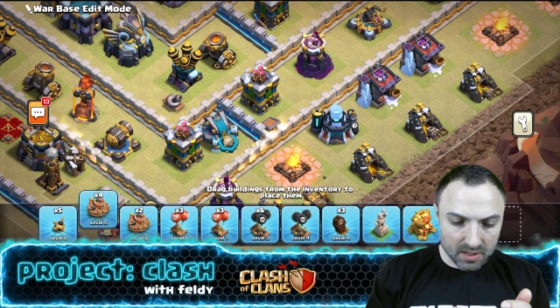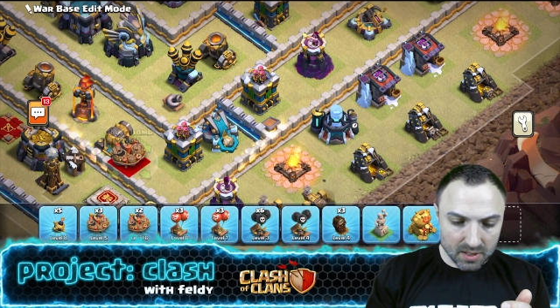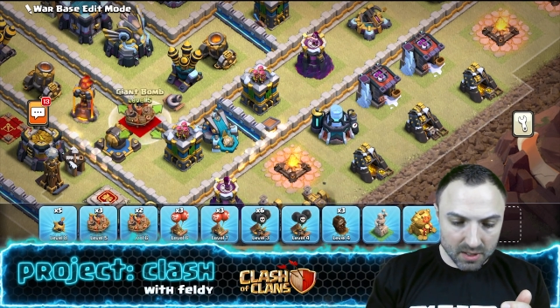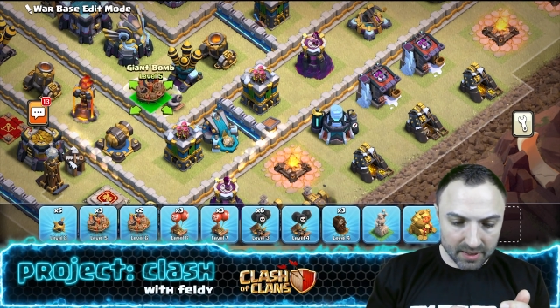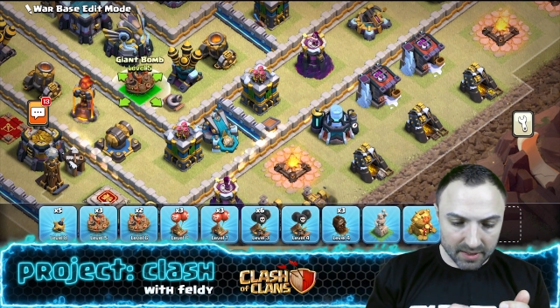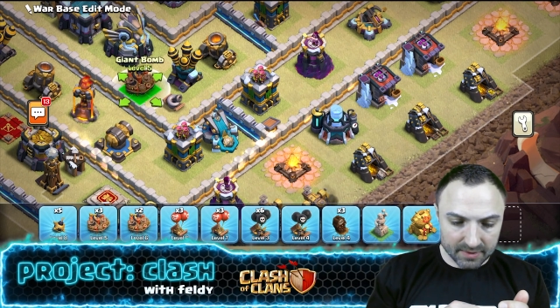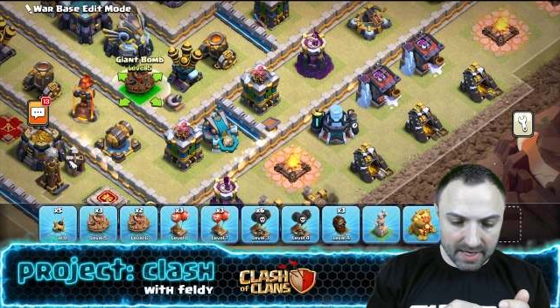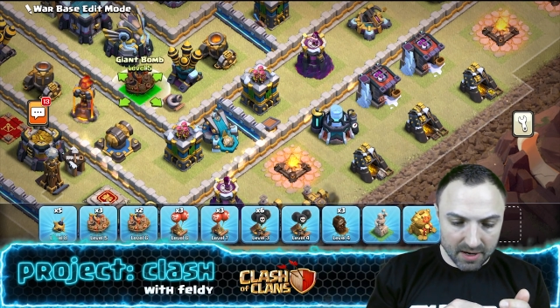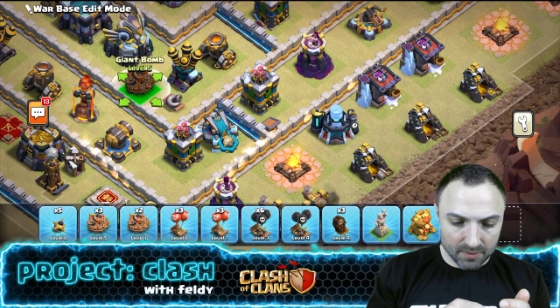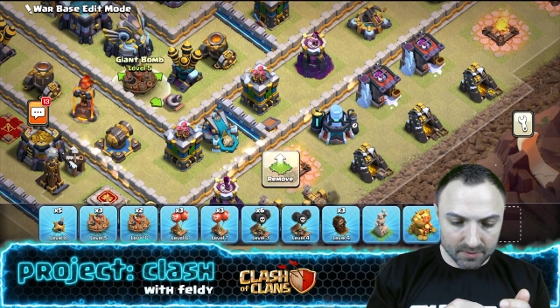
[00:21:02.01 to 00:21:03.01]
Okay,
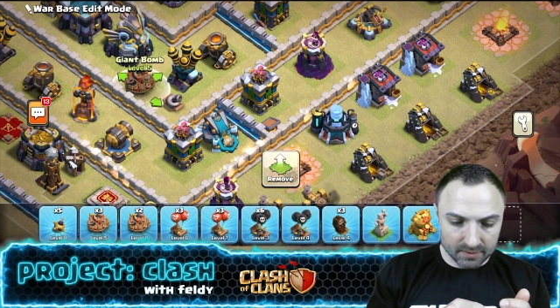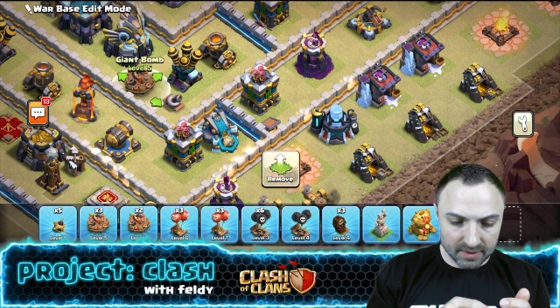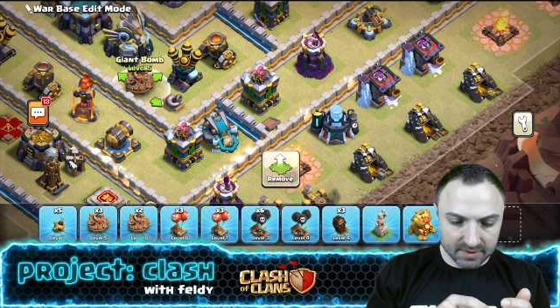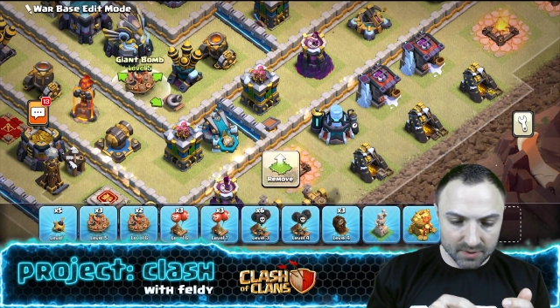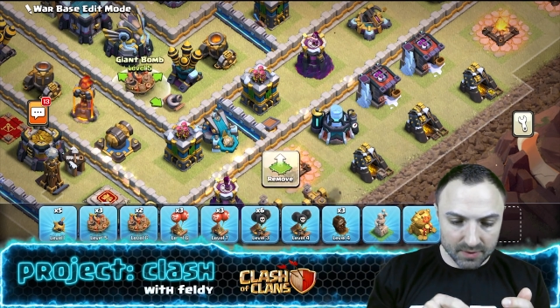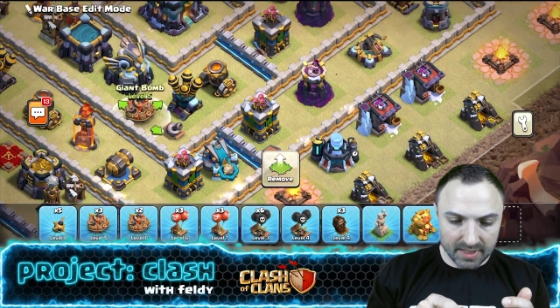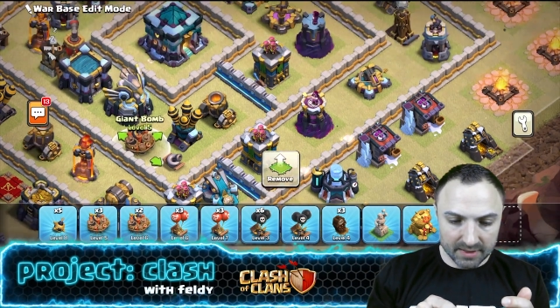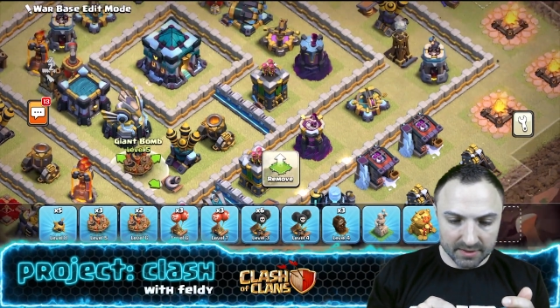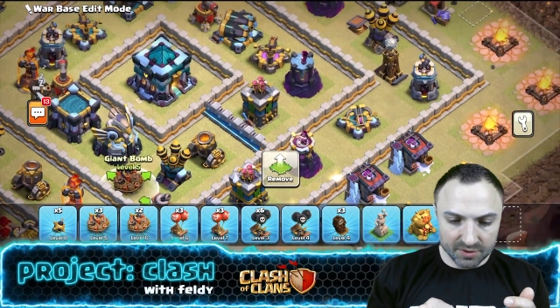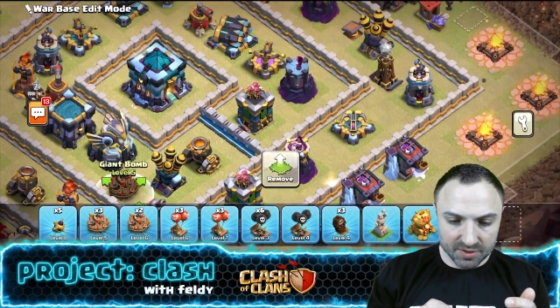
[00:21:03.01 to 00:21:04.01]
now let's go ahead
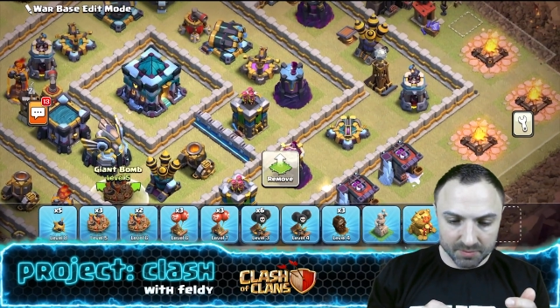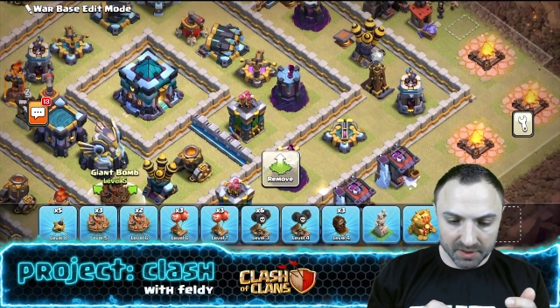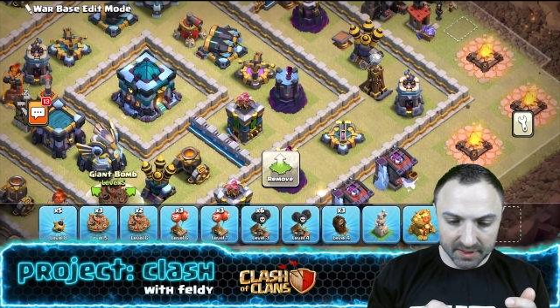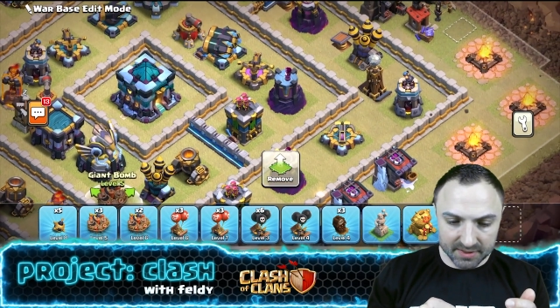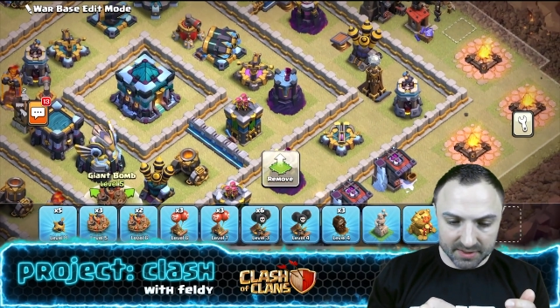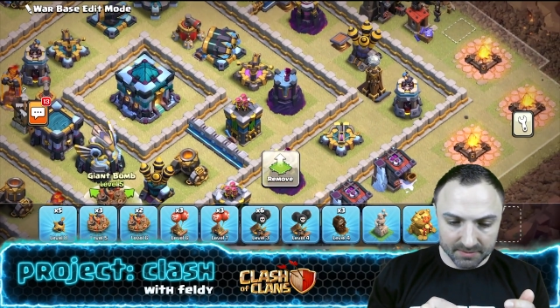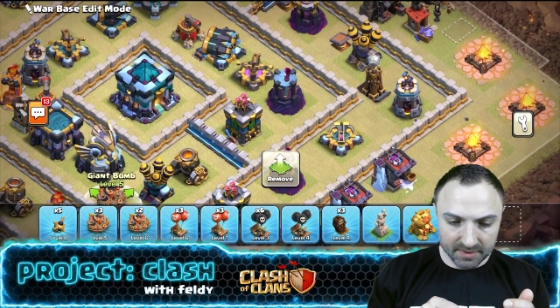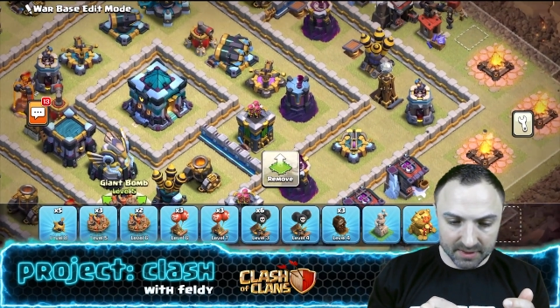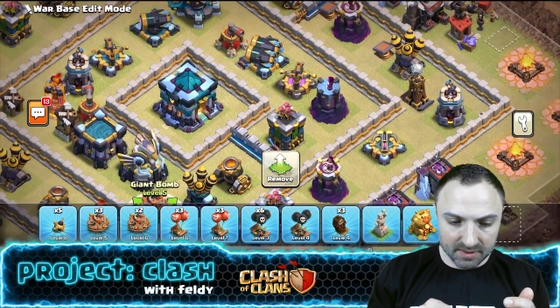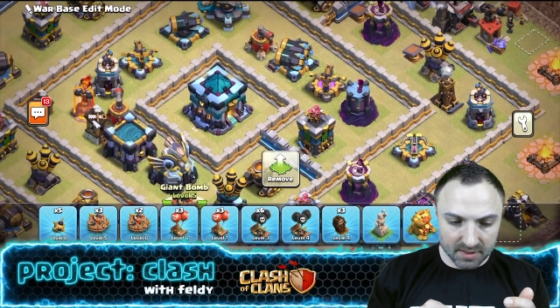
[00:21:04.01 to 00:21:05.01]
and just place some of these